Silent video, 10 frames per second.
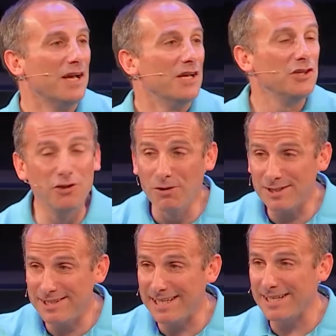you are
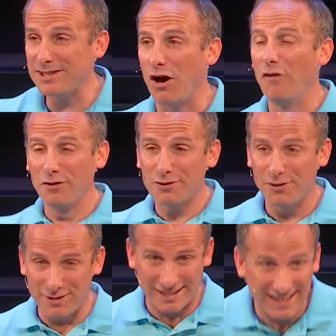seeking to
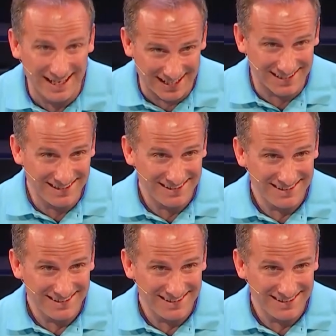overthrow the king,